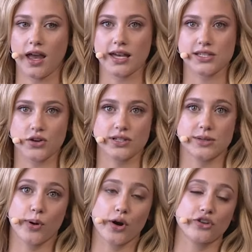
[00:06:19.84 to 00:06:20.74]
I started
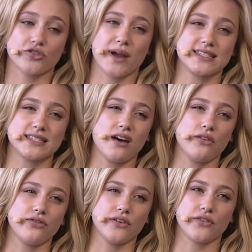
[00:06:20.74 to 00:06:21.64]
to purge
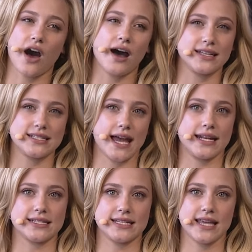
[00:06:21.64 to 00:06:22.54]
myself of
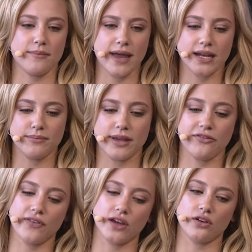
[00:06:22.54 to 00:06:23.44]
content that made me
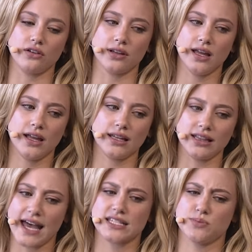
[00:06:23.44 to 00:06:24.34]
feel
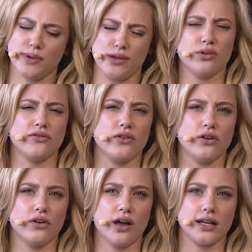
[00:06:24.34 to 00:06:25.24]
less
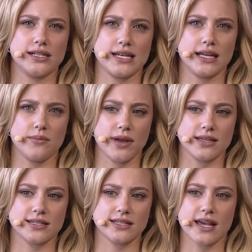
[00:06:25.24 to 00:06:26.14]
beautiful on a daily
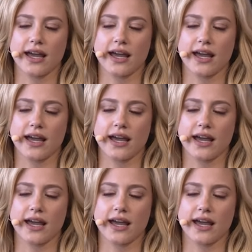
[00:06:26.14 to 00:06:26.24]
basis.